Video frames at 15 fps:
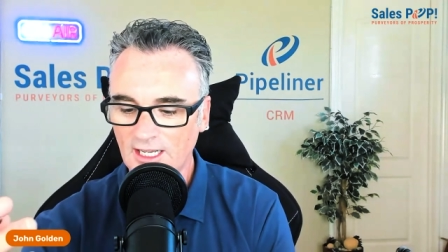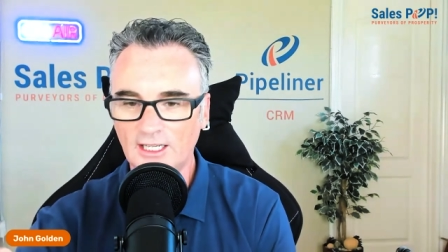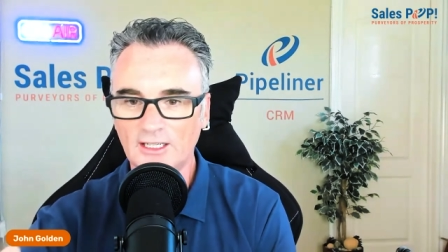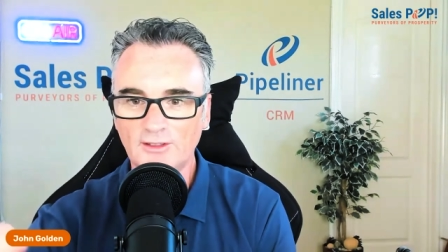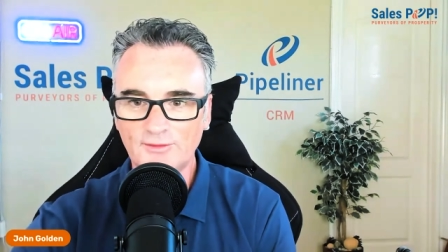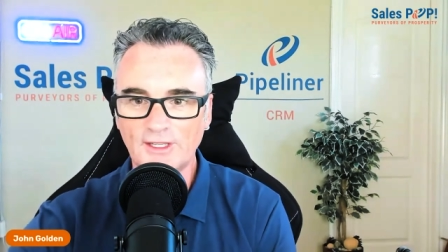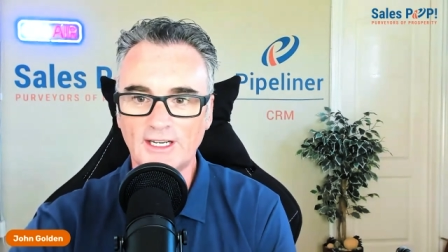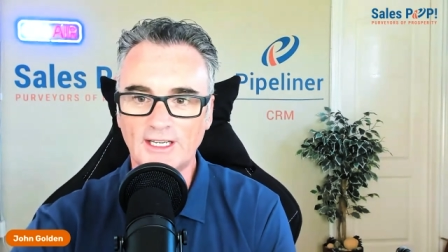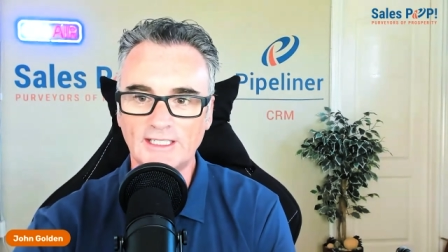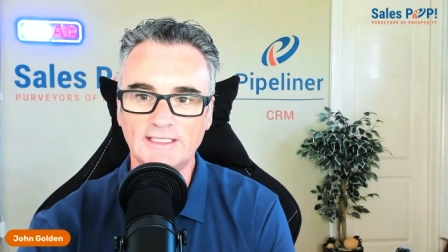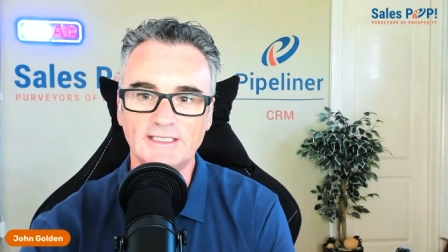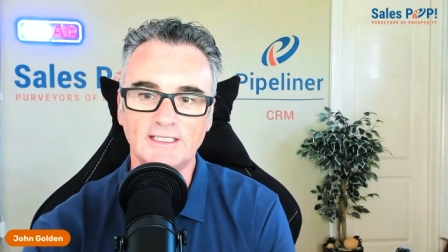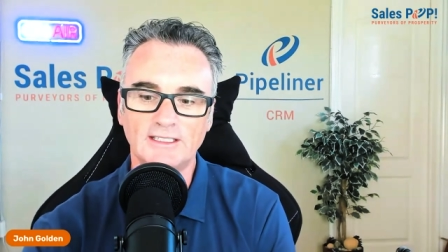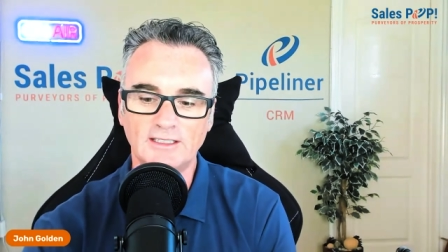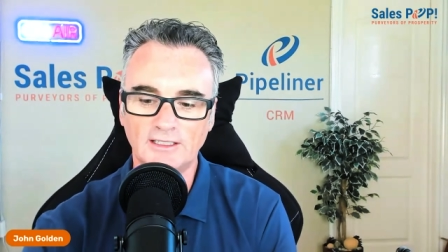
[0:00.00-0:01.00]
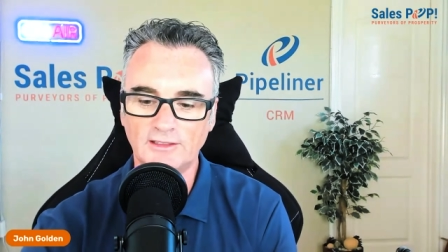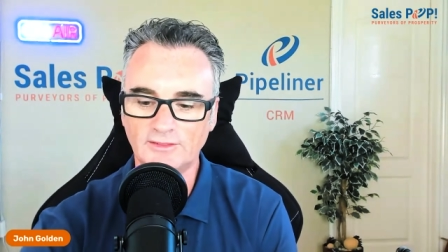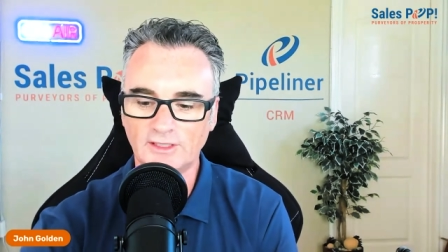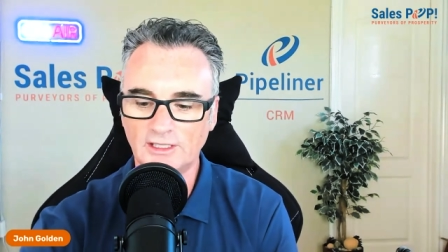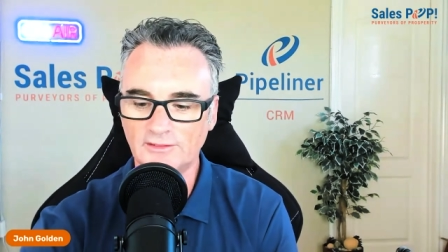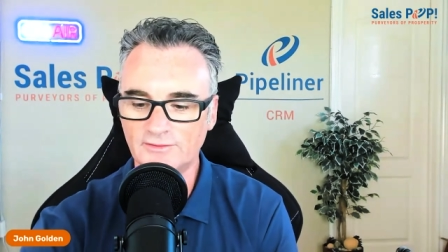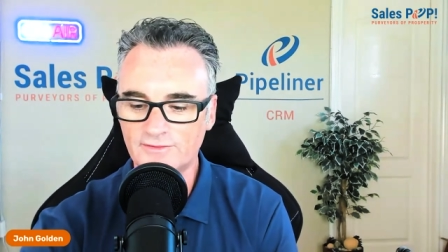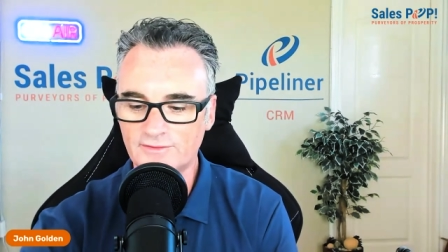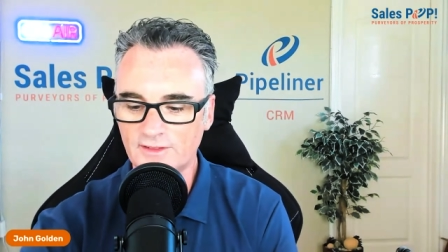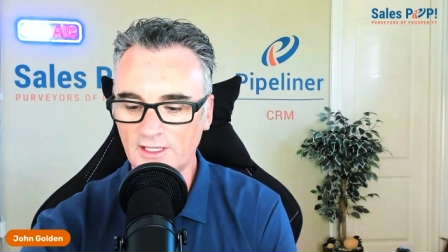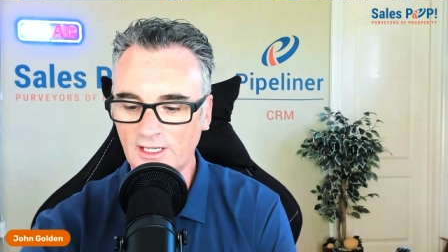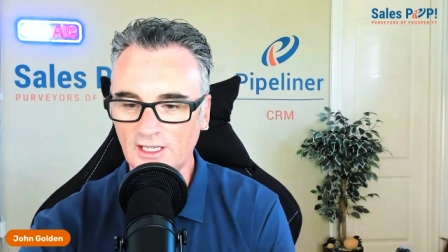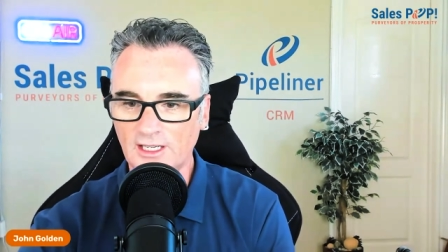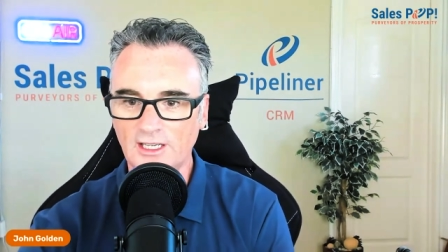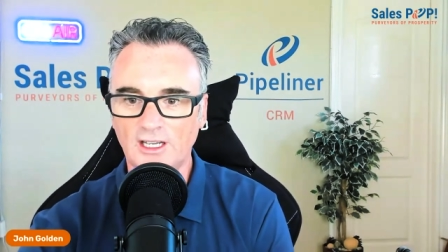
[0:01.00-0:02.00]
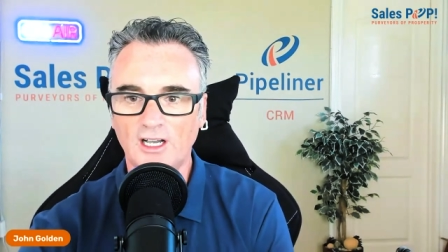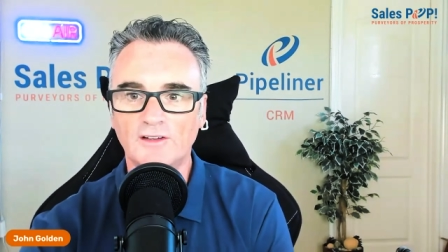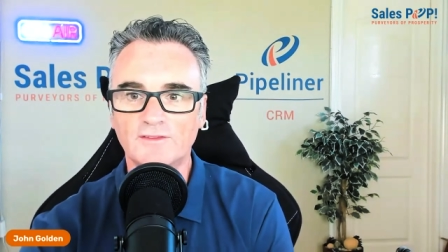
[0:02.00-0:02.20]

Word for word: I love that idea of of uh,